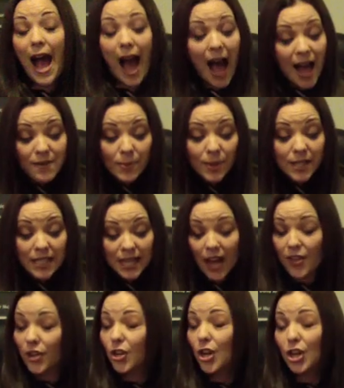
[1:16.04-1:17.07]
I put
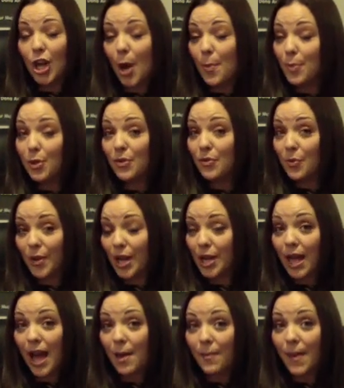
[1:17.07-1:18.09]
together a couple of
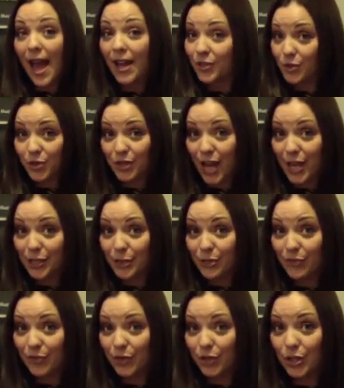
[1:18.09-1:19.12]
quick
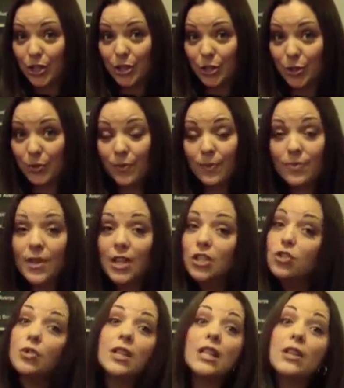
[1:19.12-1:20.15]
exercises for you to do
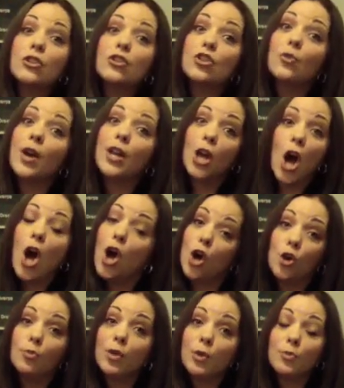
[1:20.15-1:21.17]
that you can either do at
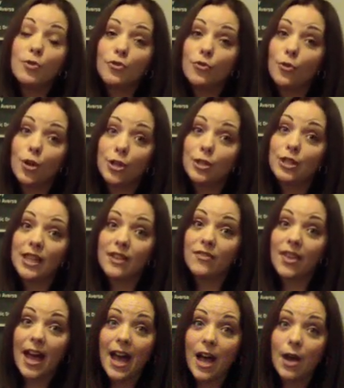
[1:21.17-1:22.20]
home before you leave
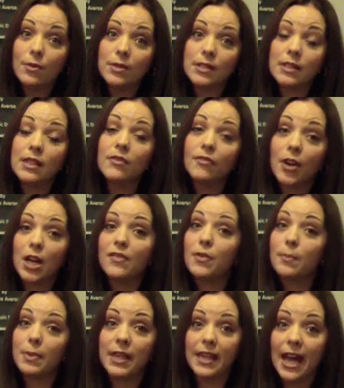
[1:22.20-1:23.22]
the house in front
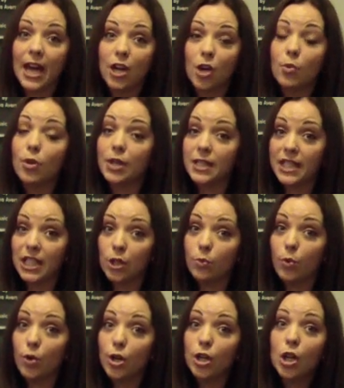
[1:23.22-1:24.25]
of a piano or a
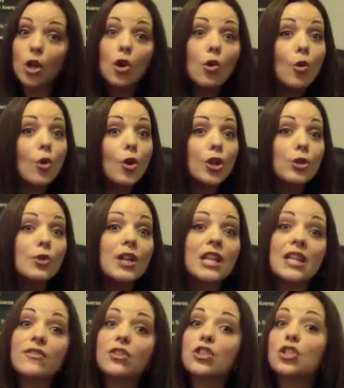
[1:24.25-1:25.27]
keyboard, or you can
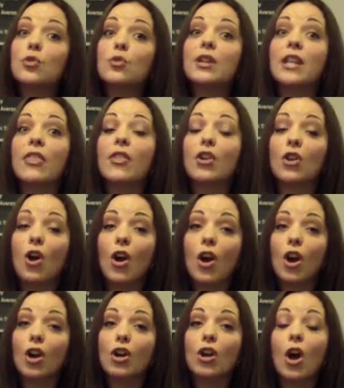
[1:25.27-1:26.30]
even do it in the
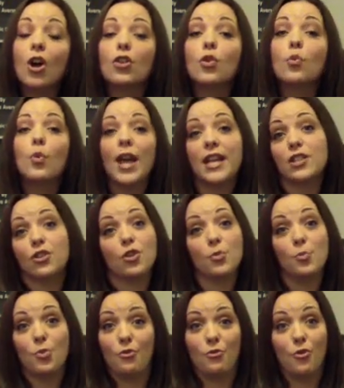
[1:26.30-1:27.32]
car on the way to
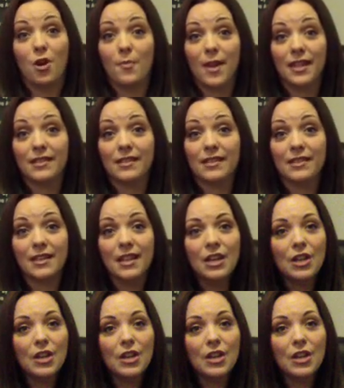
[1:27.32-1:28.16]
the performance.